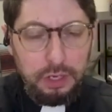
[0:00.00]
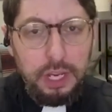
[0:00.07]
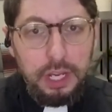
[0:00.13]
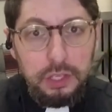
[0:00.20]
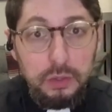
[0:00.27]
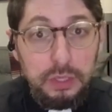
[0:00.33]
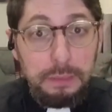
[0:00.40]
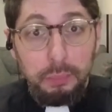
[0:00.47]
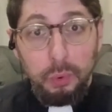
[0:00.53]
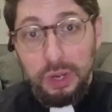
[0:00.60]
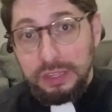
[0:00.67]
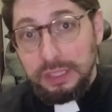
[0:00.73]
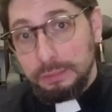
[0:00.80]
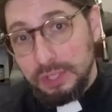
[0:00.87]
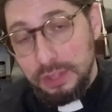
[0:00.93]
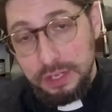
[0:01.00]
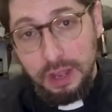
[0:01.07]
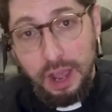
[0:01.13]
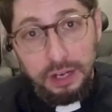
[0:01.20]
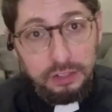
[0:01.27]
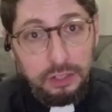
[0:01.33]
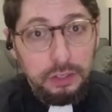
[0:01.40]
You can point them to the
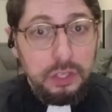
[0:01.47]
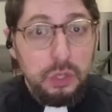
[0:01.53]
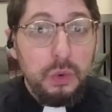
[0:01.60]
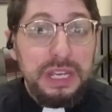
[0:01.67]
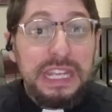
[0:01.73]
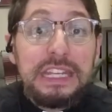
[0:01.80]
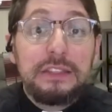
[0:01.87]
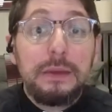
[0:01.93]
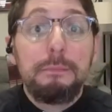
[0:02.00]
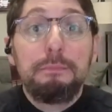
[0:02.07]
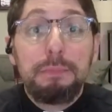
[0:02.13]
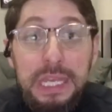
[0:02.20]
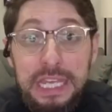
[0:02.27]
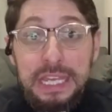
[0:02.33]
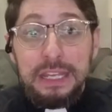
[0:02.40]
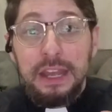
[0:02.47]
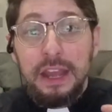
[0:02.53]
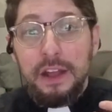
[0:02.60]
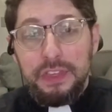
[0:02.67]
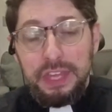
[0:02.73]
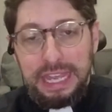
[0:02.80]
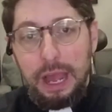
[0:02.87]
doctor. You don't need to be
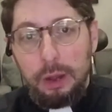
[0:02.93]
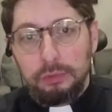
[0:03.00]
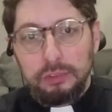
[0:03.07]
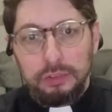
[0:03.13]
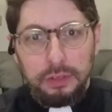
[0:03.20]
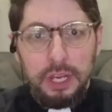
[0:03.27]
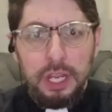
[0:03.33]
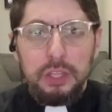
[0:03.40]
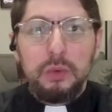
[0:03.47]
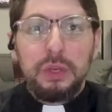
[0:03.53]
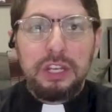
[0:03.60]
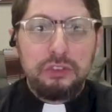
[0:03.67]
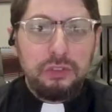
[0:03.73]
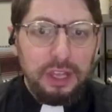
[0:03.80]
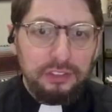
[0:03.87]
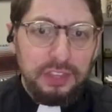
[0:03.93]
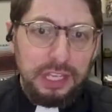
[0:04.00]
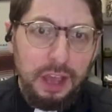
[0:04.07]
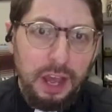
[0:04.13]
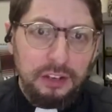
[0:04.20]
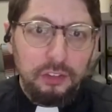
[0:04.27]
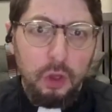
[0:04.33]
the counselor. You can trust that
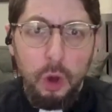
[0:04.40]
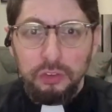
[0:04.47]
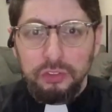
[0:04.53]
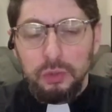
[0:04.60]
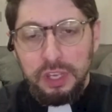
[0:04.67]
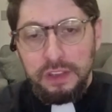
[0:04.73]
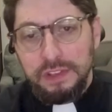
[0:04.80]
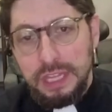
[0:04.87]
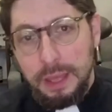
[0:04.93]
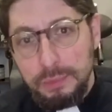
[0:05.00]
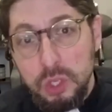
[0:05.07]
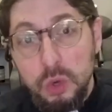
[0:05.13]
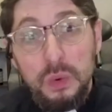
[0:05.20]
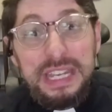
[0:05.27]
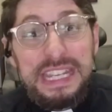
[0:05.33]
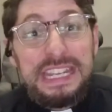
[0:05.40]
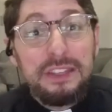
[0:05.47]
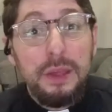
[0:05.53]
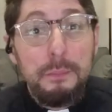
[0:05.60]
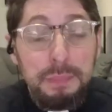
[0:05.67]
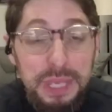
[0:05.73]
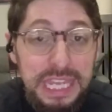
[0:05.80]
God has also given them. You don't need to
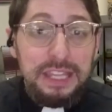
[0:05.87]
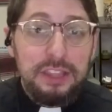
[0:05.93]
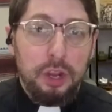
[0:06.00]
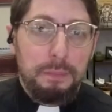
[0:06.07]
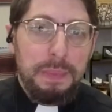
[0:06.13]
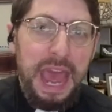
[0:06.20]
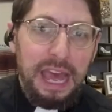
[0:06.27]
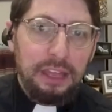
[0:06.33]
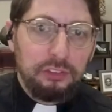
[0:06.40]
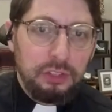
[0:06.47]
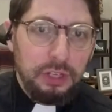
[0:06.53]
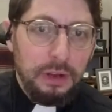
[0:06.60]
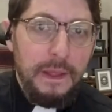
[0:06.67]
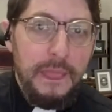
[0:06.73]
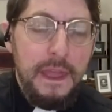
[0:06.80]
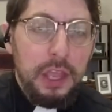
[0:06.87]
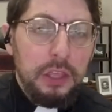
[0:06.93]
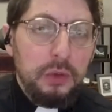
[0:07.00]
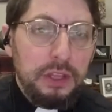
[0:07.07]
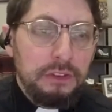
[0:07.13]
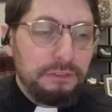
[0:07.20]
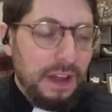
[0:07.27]
be their pastor. You
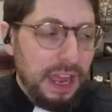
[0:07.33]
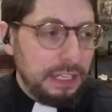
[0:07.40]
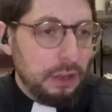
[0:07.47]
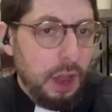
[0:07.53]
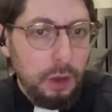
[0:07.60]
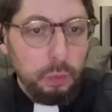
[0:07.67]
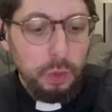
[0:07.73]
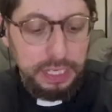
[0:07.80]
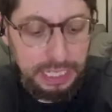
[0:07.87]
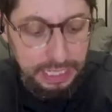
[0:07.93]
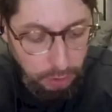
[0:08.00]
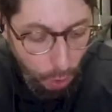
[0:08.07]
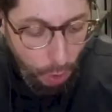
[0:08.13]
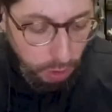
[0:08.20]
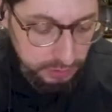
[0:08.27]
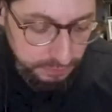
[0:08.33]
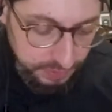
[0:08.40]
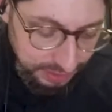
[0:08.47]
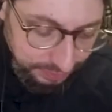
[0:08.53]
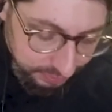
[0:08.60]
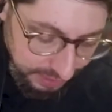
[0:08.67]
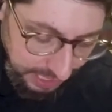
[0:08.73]
can find God working in all of
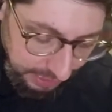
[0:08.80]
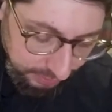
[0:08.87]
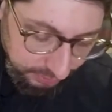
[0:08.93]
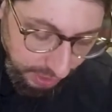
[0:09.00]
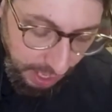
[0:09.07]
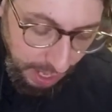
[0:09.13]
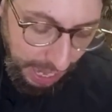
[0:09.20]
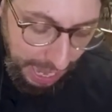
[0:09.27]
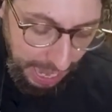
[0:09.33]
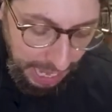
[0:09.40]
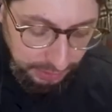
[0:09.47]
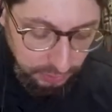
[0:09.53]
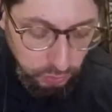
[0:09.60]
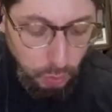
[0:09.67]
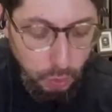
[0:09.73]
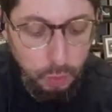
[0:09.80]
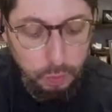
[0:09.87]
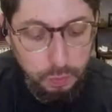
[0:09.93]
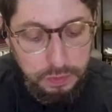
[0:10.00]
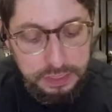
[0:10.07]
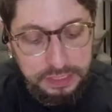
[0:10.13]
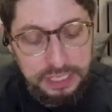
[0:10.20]
these things. And so
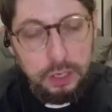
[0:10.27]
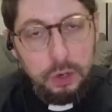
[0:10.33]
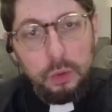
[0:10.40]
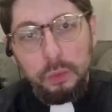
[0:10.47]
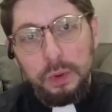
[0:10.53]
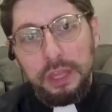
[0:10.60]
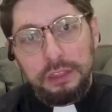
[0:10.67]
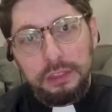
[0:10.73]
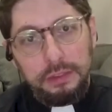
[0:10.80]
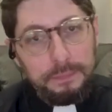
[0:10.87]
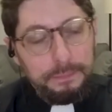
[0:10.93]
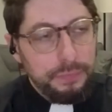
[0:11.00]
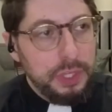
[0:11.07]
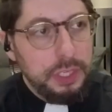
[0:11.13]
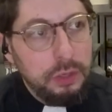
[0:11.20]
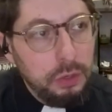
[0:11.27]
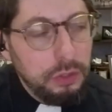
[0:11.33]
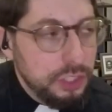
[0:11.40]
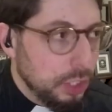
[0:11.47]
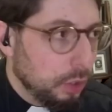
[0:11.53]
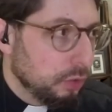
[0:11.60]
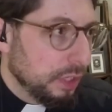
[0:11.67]
deal with your
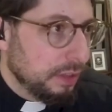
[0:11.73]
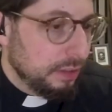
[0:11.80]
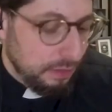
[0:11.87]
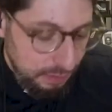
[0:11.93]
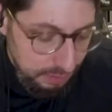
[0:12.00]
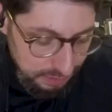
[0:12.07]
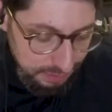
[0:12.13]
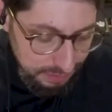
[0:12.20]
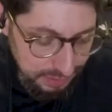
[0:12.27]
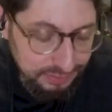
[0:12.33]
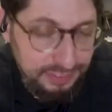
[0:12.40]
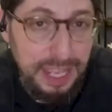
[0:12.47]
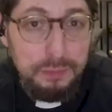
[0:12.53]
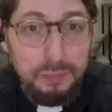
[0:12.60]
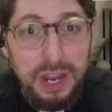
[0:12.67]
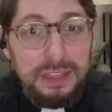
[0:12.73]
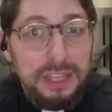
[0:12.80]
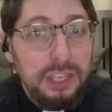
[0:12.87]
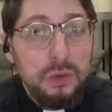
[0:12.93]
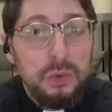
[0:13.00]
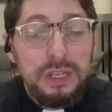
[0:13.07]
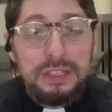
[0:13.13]
children the same way that
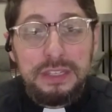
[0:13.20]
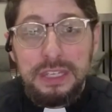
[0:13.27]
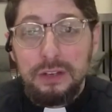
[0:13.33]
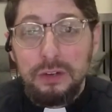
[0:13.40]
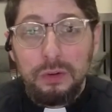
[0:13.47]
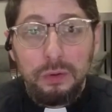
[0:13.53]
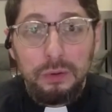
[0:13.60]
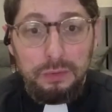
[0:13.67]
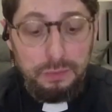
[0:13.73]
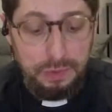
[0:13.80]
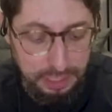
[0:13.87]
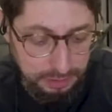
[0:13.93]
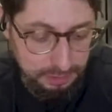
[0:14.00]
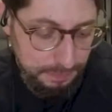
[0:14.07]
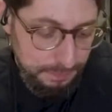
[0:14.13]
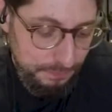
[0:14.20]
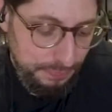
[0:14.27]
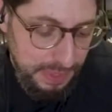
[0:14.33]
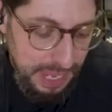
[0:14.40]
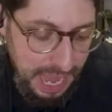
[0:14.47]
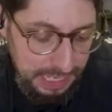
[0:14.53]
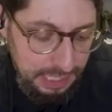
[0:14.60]
you would deal with
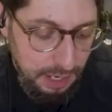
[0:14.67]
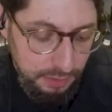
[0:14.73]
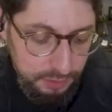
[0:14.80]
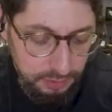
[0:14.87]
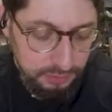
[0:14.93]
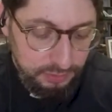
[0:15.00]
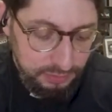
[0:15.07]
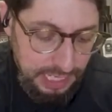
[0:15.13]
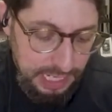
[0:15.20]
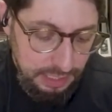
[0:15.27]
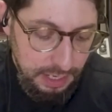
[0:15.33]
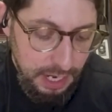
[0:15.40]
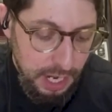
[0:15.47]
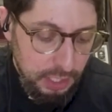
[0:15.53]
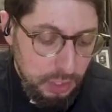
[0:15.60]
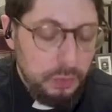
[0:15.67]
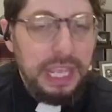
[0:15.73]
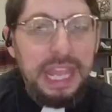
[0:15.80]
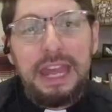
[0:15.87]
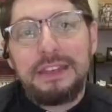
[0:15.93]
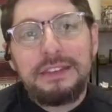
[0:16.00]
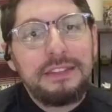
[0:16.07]
any other sin. You
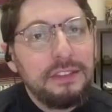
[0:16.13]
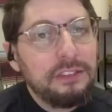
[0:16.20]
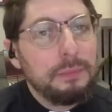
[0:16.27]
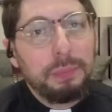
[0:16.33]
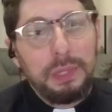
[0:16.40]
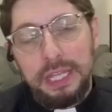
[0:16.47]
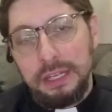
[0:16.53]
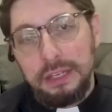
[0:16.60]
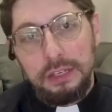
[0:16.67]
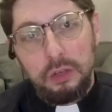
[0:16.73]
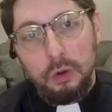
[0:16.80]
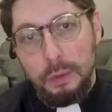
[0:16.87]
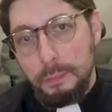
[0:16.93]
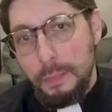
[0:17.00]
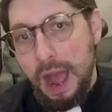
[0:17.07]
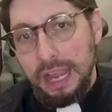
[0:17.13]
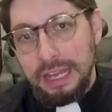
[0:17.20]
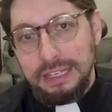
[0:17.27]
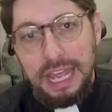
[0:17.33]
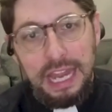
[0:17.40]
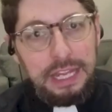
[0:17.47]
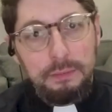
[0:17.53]
can't discipline your mind
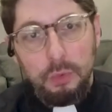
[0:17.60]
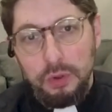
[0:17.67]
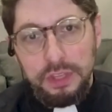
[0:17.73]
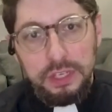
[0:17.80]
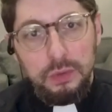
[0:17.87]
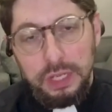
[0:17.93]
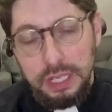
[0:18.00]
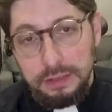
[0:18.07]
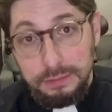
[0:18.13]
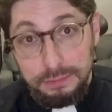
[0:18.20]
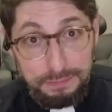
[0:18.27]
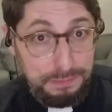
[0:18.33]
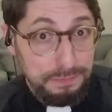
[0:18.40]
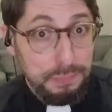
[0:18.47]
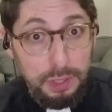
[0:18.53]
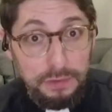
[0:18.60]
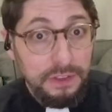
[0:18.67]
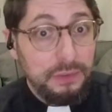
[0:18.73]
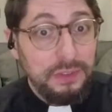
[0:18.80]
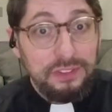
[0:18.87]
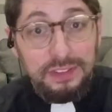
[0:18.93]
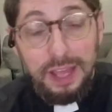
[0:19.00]
any more than you can
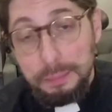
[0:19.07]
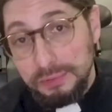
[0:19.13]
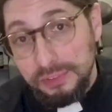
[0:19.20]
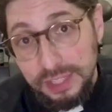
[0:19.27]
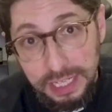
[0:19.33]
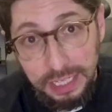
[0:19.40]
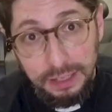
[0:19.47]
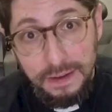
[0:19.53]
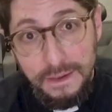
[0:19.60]
perfectly stop sinning.